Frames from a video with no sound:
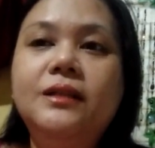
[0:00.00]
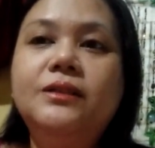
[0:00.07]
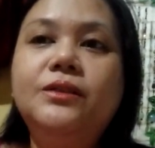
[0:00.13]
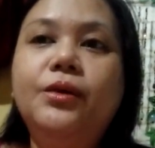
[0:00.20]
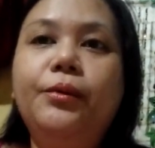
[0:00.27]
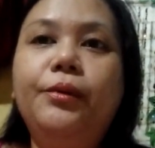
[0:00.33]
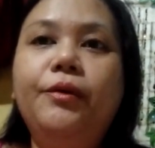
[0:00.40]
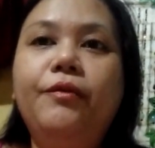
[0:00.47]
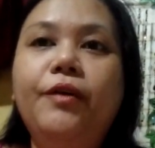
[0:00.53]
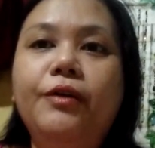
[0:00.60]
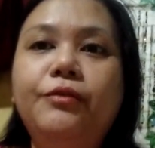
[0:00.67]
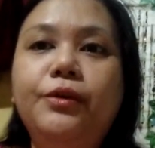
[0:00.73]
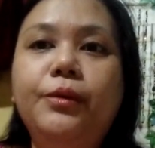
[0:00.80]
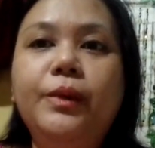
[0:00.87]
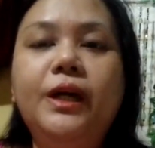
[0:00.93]
So if
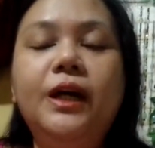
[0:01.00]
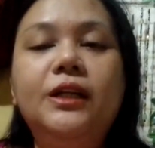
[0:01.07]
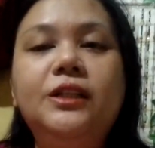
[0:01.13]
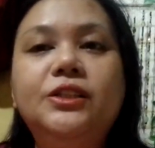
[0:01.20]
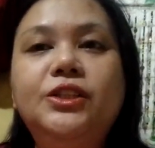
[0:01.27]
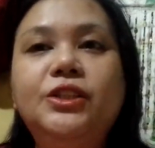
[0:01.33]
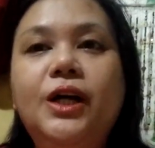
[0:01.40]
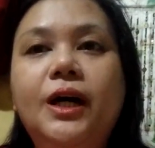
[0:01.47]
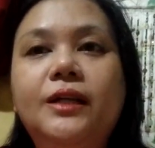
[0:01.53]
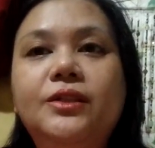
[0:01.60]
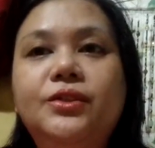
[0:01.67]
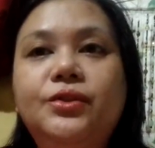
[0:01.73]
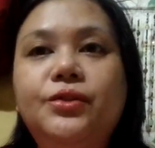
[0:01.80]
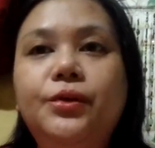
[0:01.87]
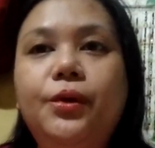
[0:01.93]
ever we got a
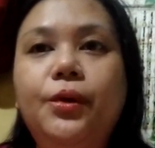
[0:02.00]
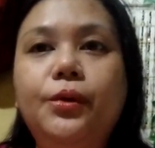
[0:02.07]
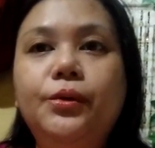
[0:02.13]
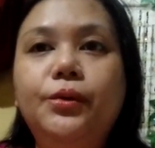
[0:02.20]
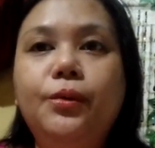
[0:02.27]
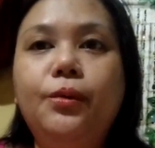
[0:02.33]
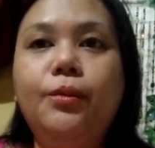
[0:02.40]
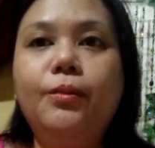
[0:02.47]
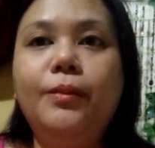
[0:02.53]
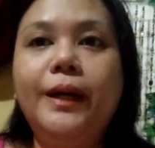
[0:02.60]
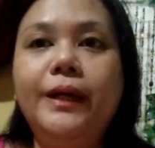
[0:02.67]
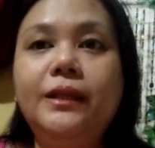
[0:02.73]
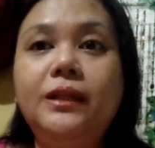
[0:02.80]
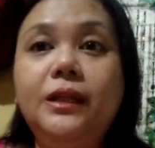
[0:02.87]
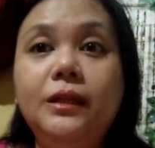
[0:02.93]
chance to go to
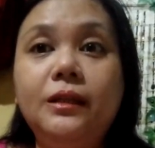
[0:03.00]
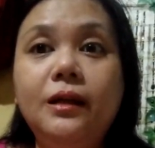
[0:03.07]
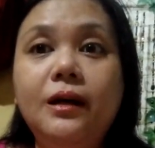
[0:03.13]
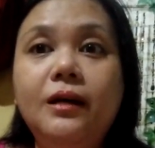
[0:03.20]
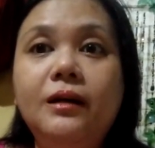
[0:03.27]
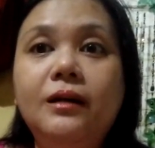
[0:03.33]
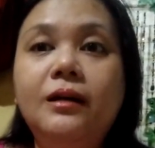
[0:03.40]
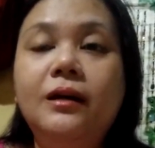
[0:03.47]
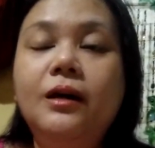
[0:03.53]
my tita